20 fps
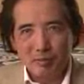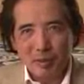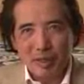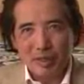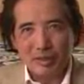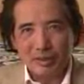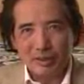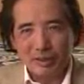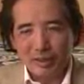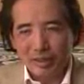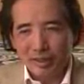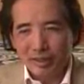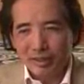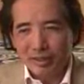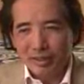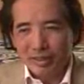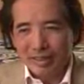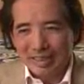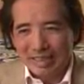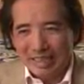but
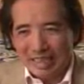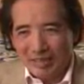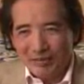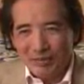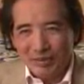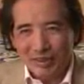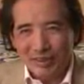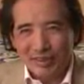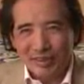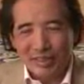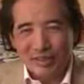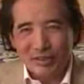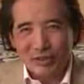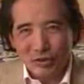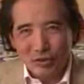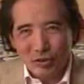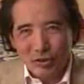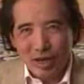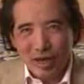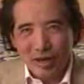nevertheless
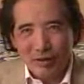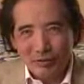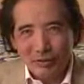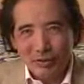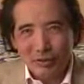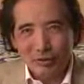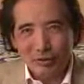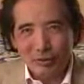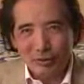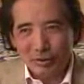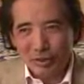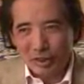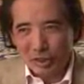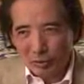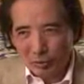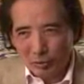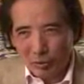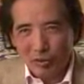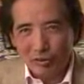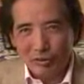you have to
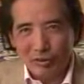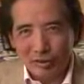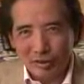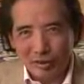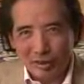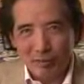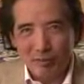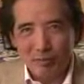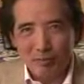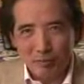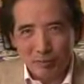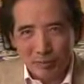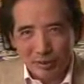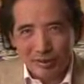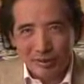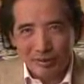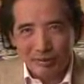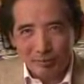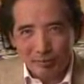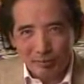swallow some
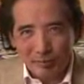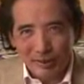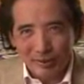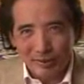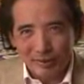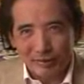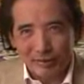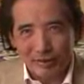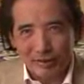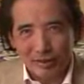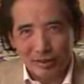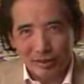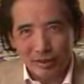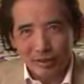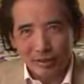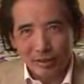bitter pills